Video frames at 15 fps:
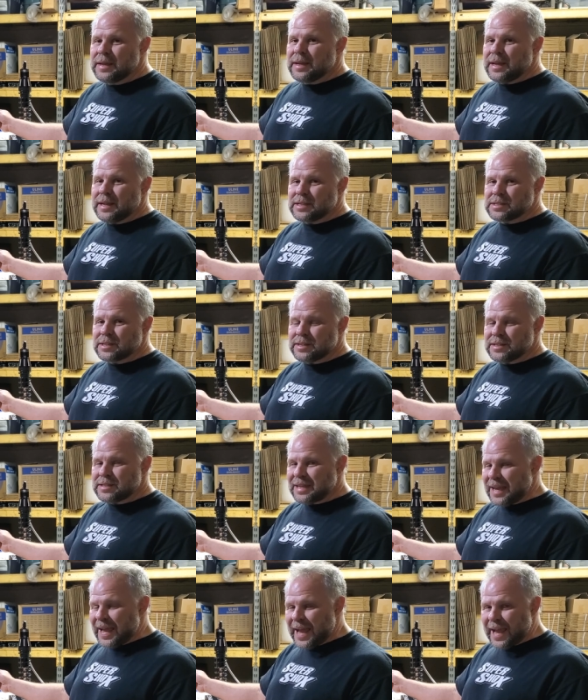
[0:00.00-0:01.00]
and it's going to
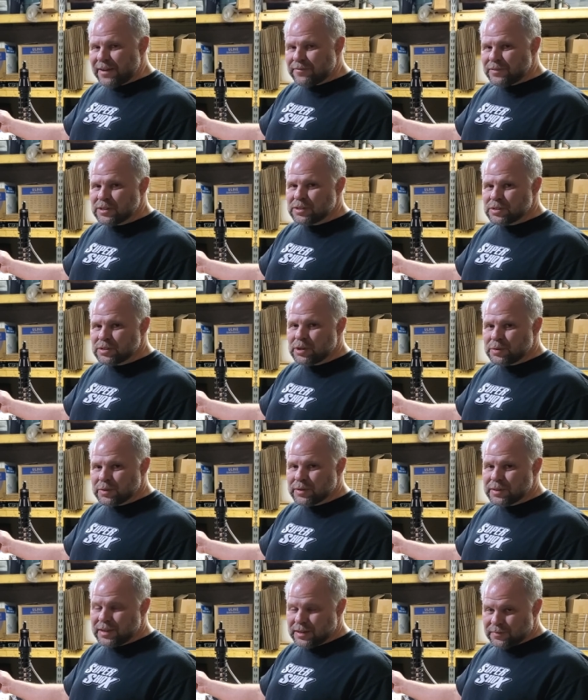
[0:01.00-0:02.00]
sit a half inch
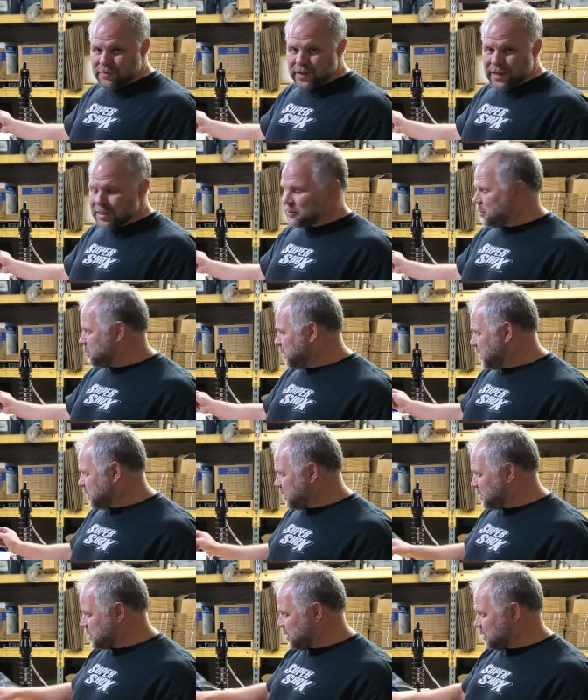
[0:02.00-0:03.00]
lower than the factory bike
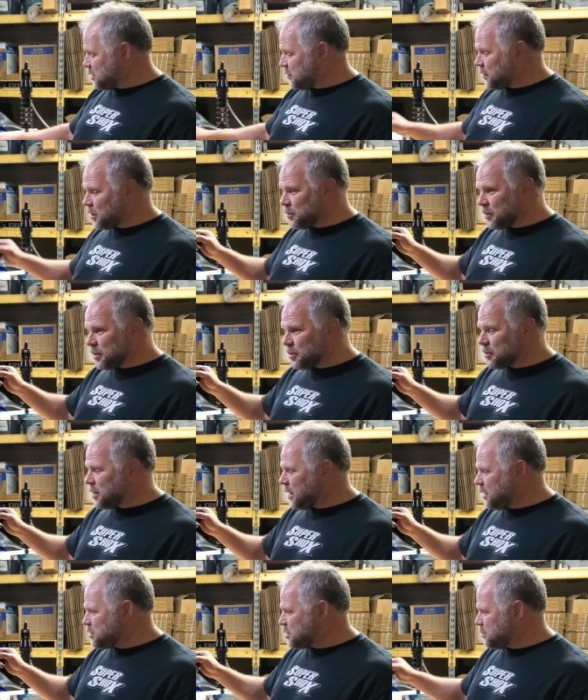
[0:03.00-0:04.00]
does because of our
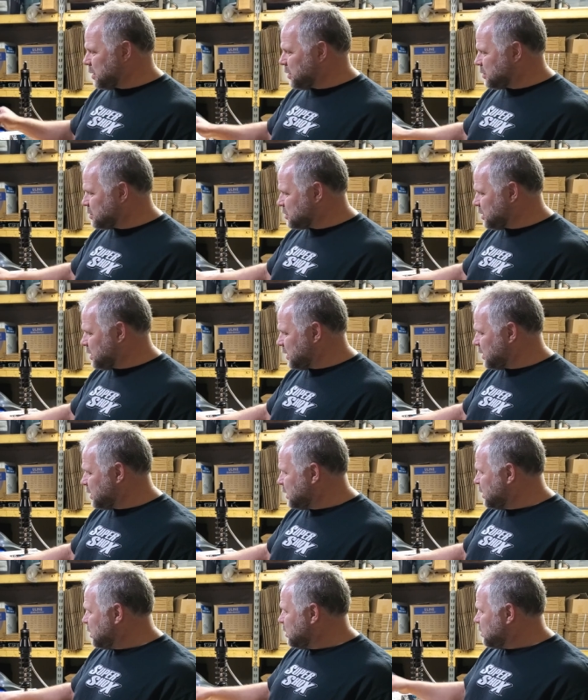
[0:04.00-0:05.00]
relocation mount. So you get
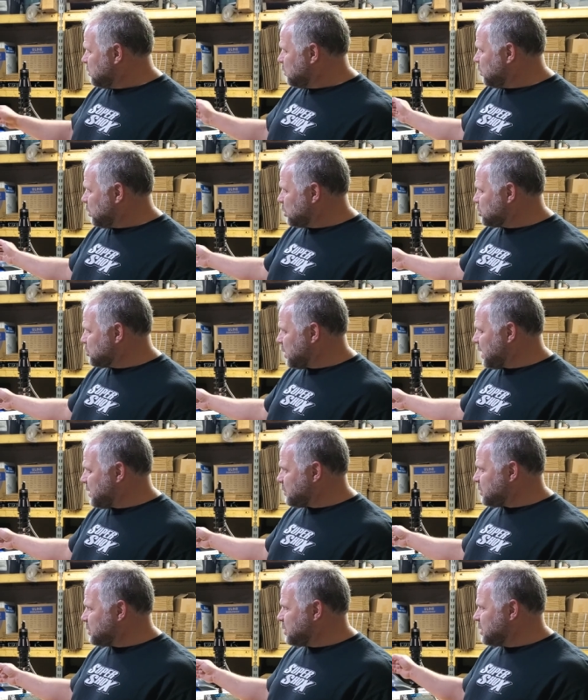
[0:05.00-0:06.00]
more
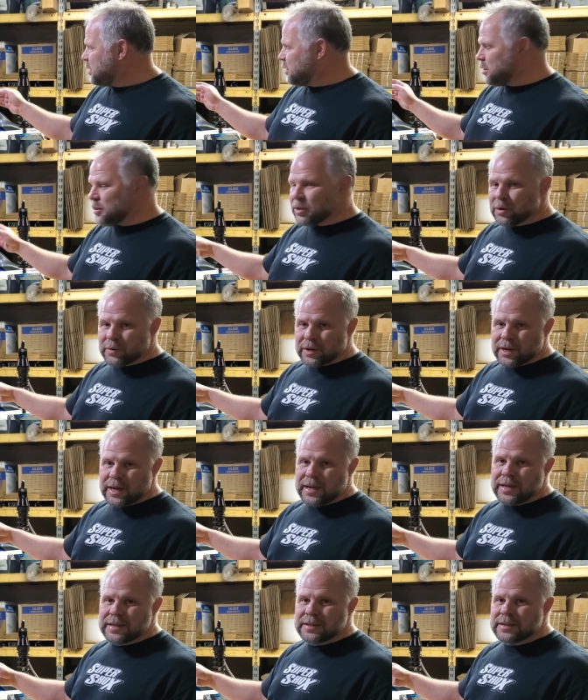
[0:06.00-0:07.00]
travel, lower
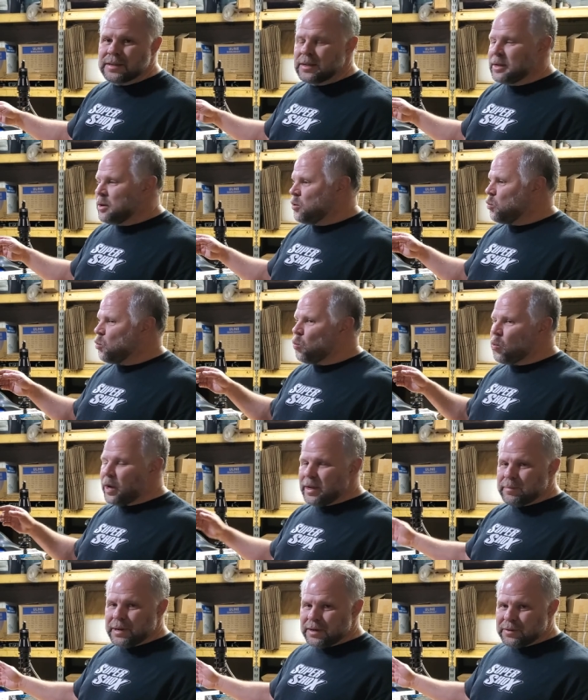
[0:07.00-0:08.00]
height,
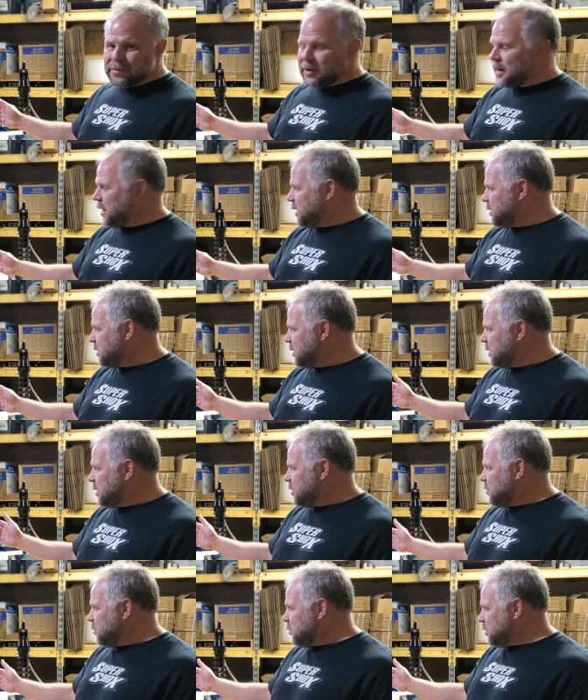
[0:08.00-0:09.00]
way better ride.
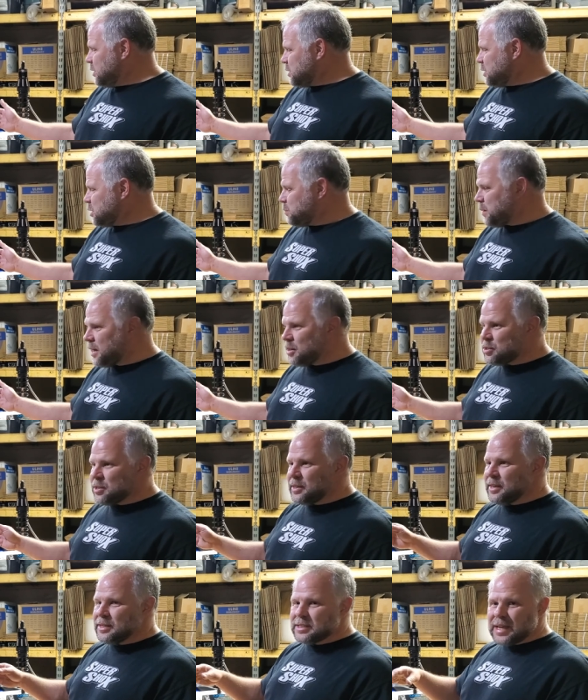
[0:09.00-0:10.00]
With
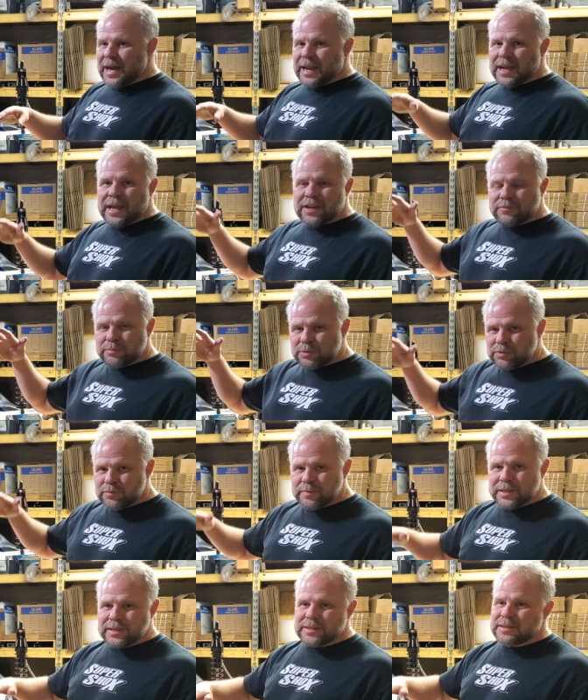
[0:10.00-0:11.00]
suspension, it's got to have
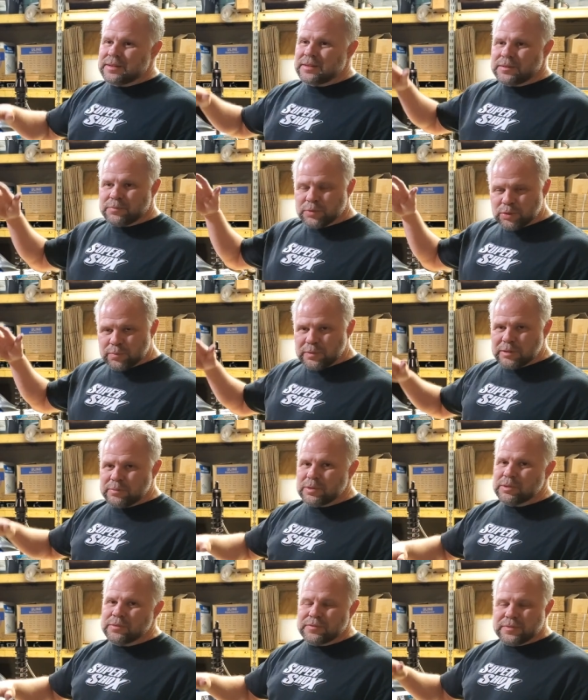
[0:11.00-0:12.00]
movement, room to
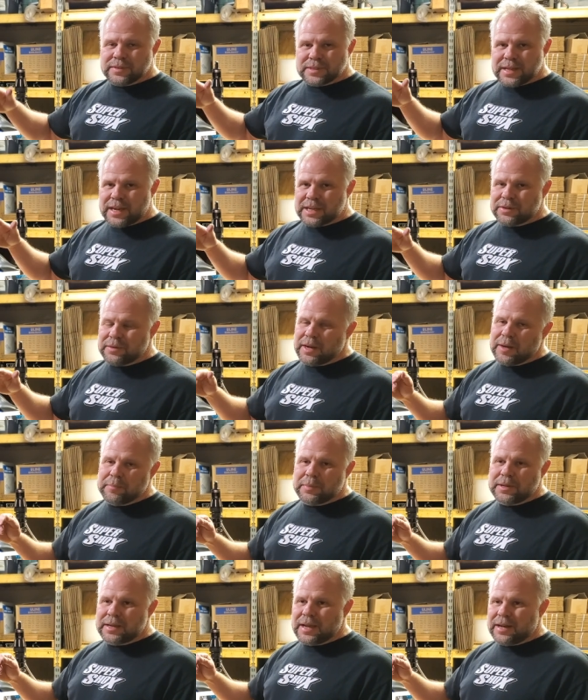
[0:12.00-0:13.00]
move. It's got to go
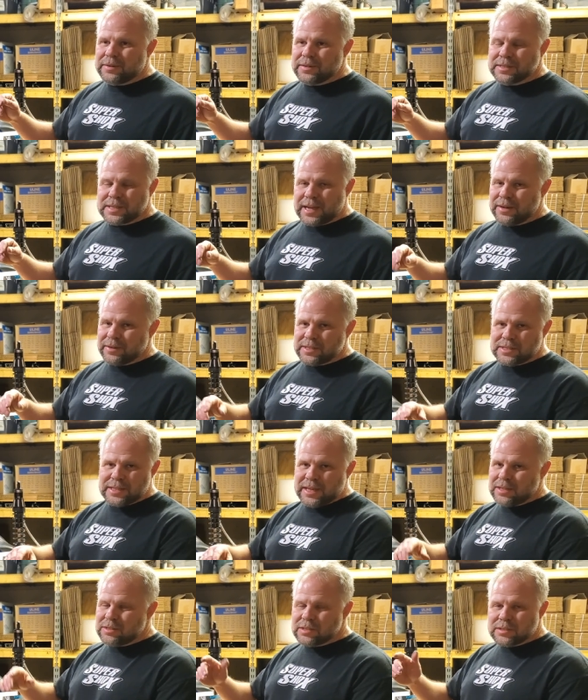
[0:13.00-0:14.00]
up and down. It's got to
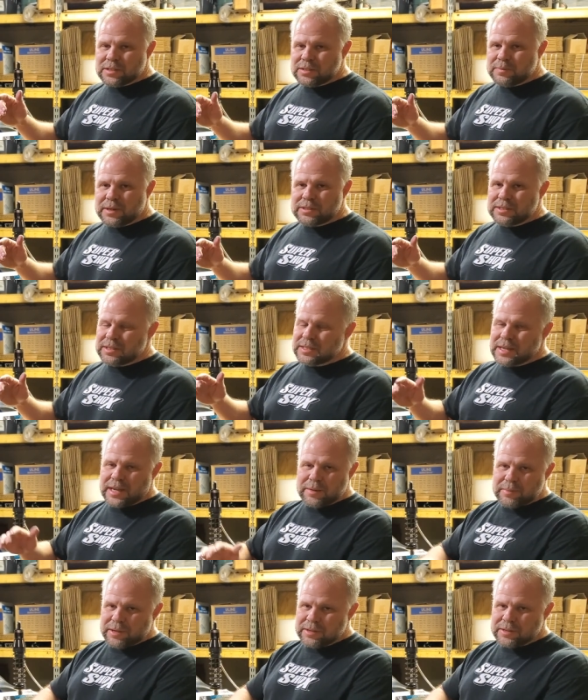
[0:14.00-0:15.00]
extend just as much as it's got
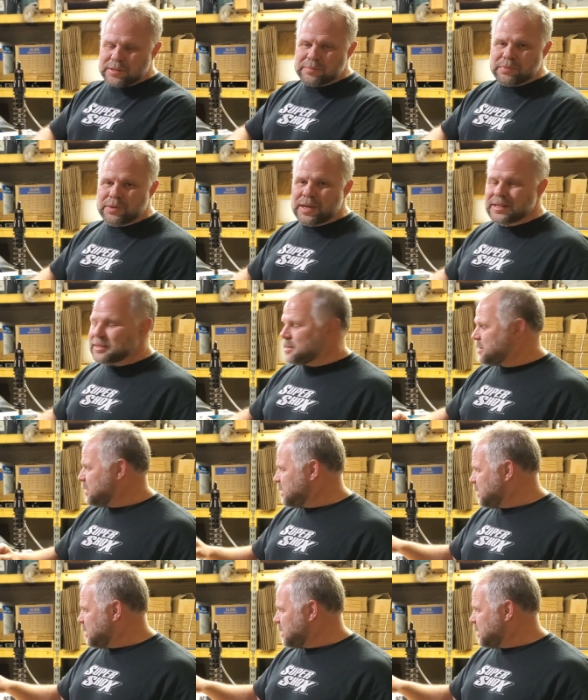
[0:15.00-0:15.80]
to be able to compress.